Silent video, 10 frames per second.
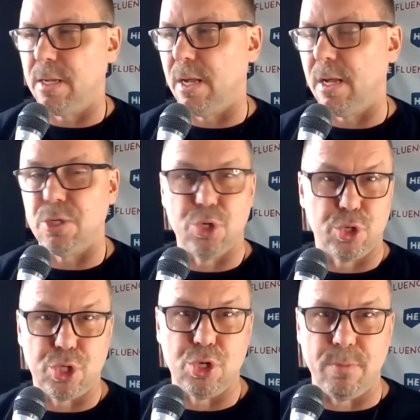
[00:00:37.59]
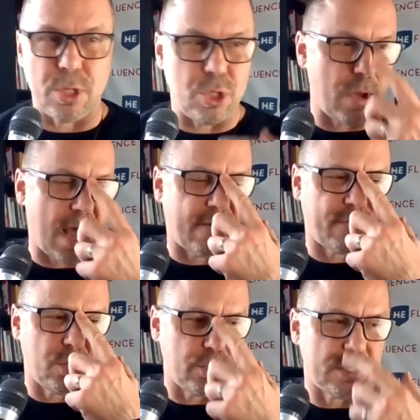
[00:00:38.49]
Uh, you're human. You have
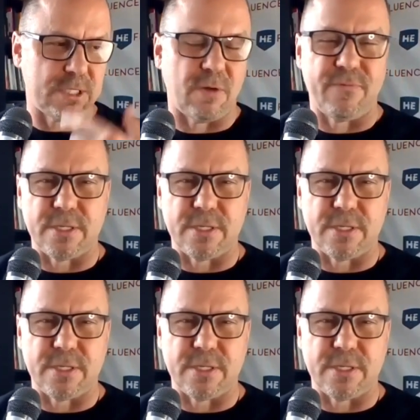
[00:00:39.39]
to do a self